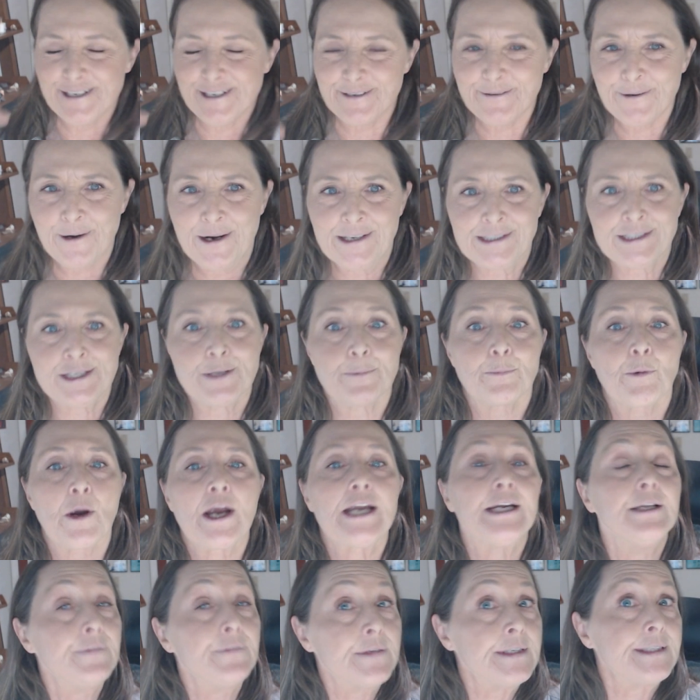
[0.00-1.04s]
across the
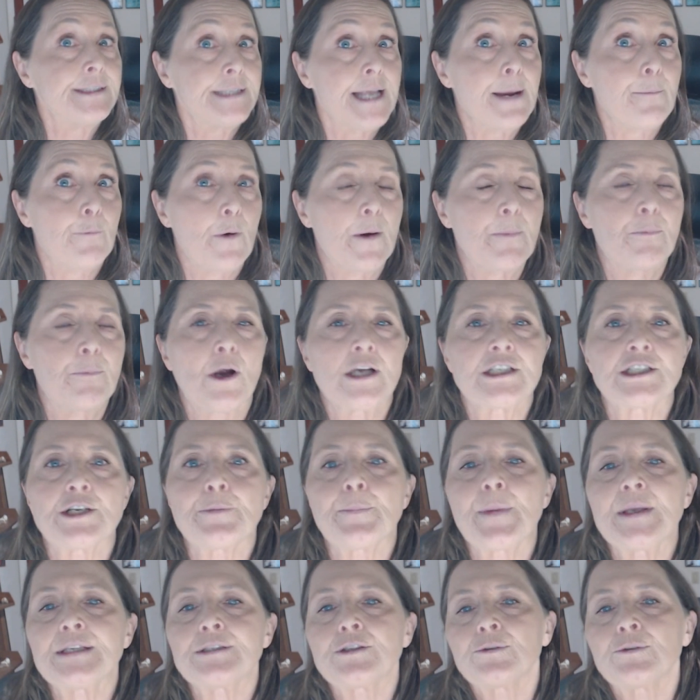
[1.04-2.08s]
brain in the same way
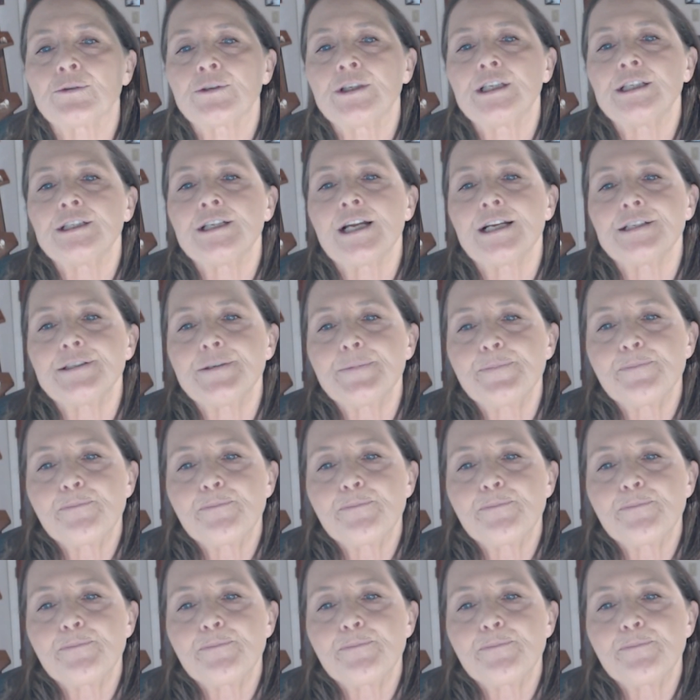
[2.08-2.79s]
project-based learning does.